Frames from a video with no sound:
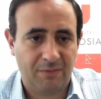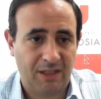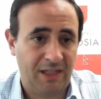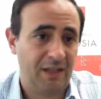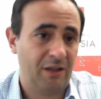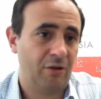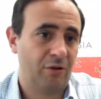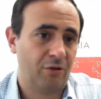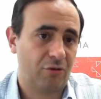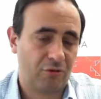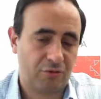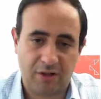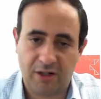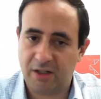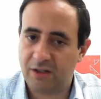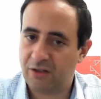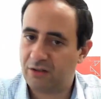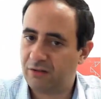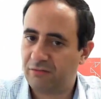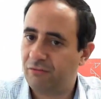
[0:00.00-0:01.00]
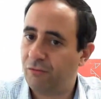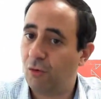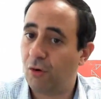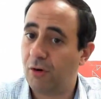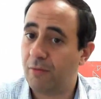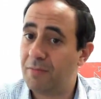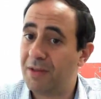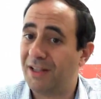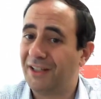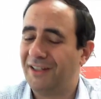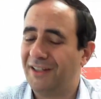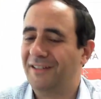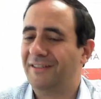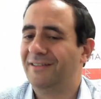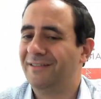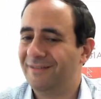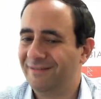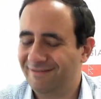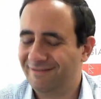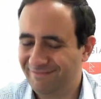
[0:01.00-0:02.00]
EOS raised 4 billion.
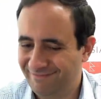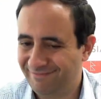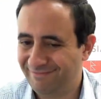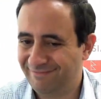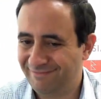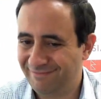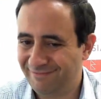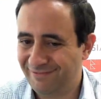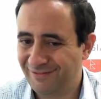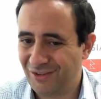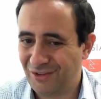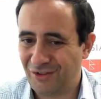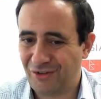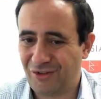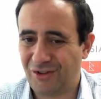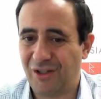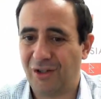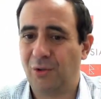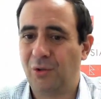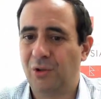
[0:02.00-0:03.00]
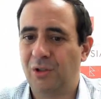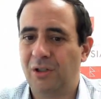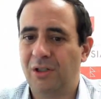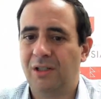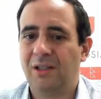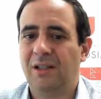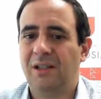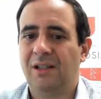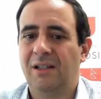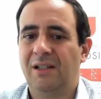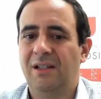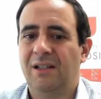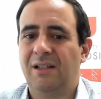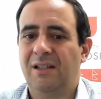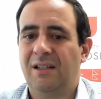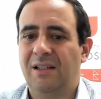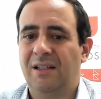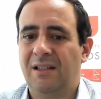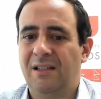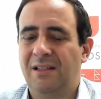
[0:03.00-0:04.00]
So
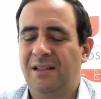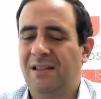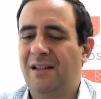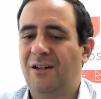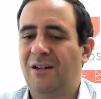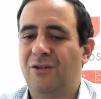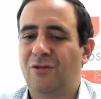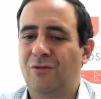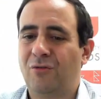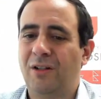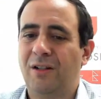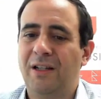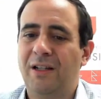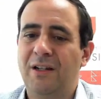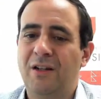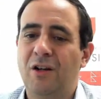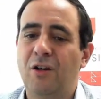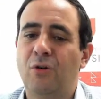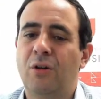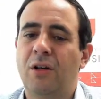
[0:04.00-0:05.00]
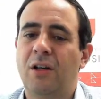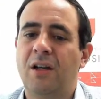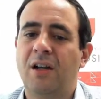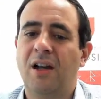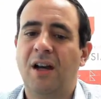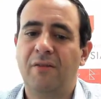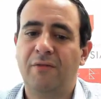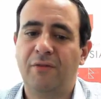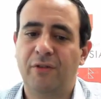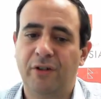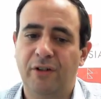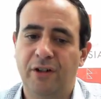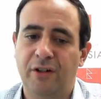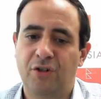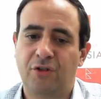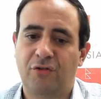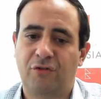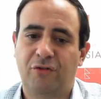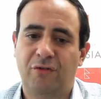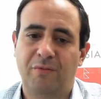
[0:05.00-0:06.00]
there's really no
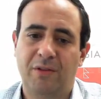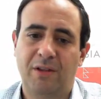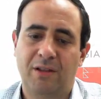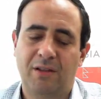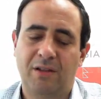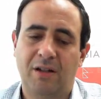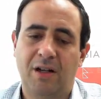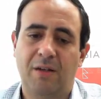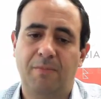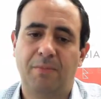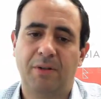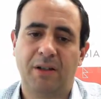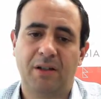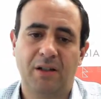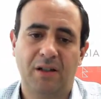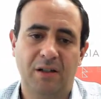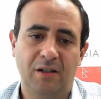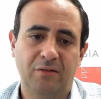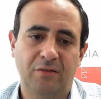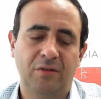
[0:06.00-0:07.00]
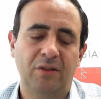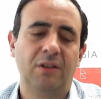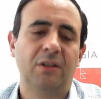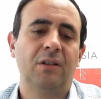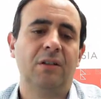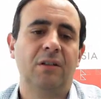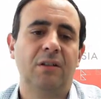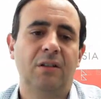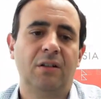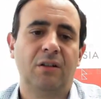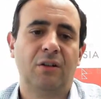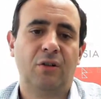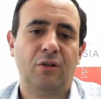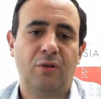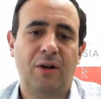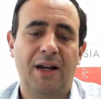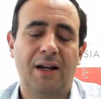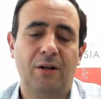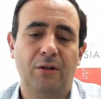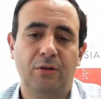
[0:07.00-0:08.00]
coverage from the topic of
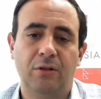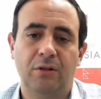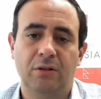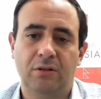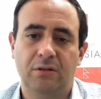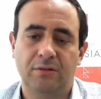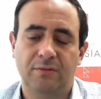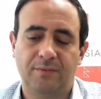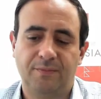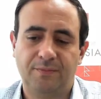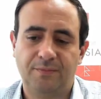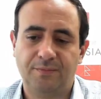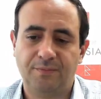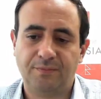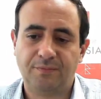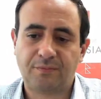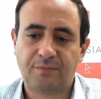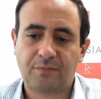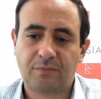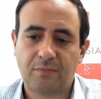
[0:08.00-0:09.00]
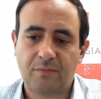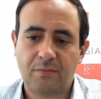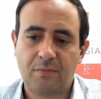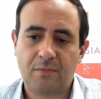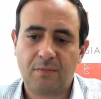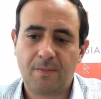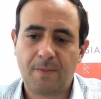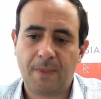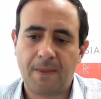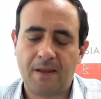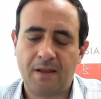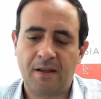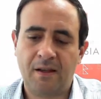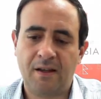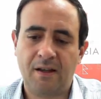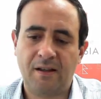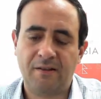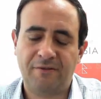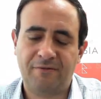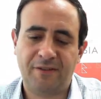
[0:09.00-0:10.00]
crowd
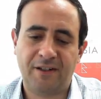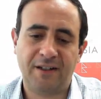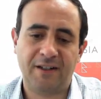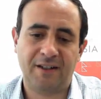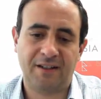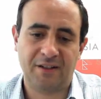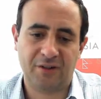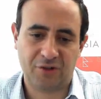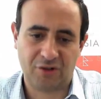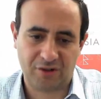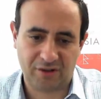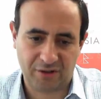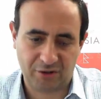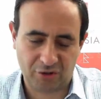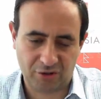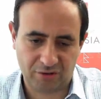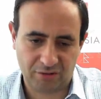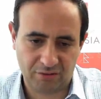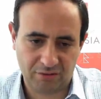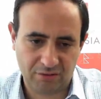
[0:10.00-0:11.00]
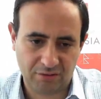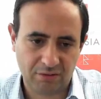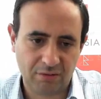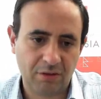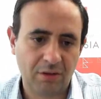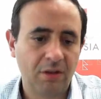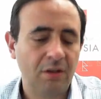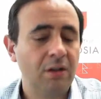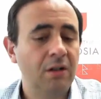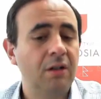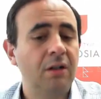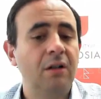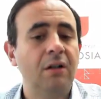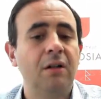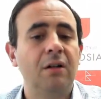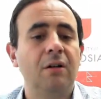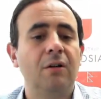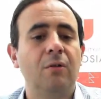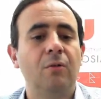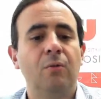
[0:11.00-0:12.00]
funding legislation.
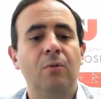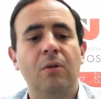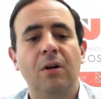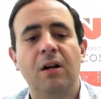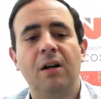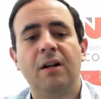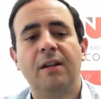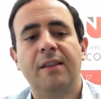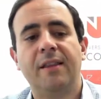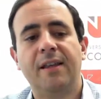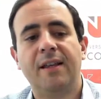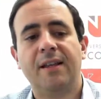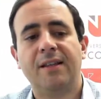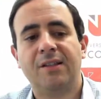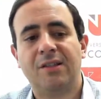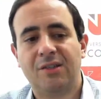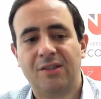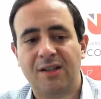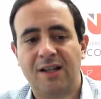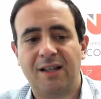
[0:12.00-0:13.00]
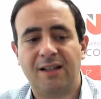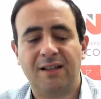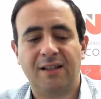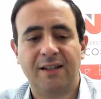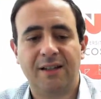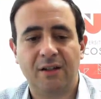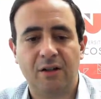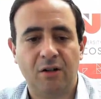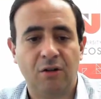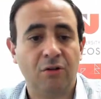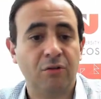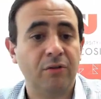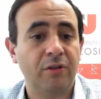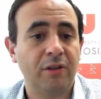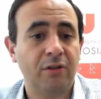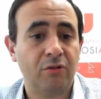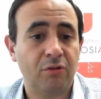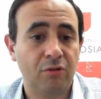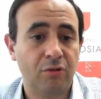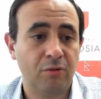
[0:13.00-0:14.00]
Were they selling
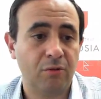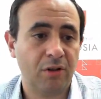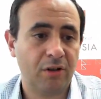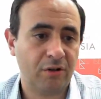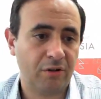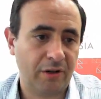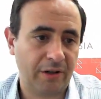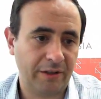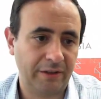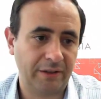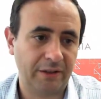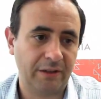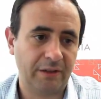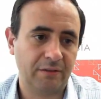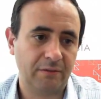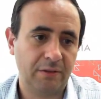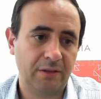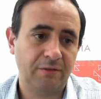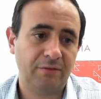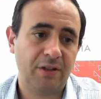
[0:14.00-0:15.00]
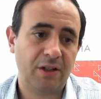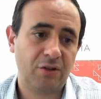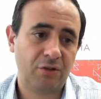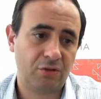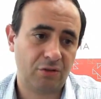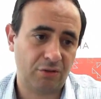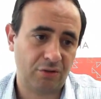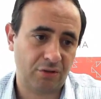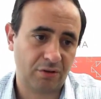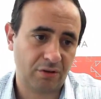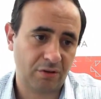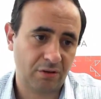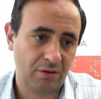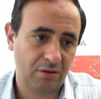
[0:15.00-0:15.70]
only to accredited investors?